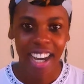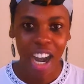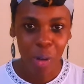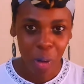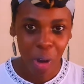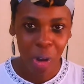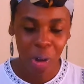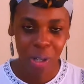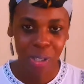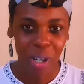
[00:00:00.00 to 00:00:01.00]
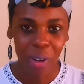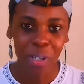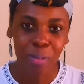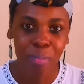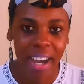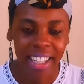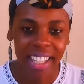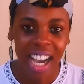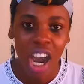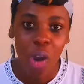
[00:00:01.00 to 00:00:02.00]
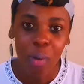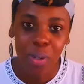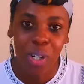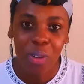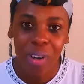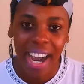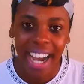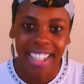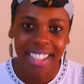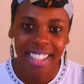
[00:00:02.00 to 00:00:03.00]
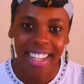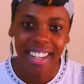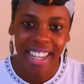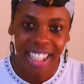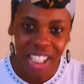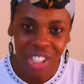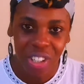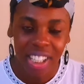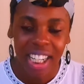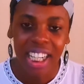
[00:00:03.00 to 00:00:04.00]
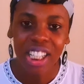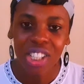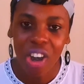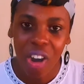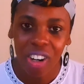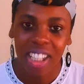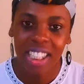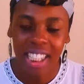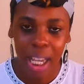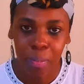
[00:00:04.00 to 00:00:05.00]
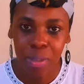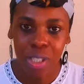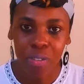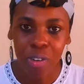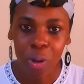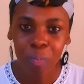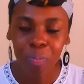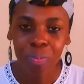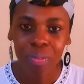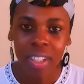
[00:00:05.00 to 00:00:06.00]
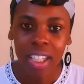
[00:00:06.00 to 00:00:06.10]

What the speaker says: a walk on your own path. When we look at religion, it all stems from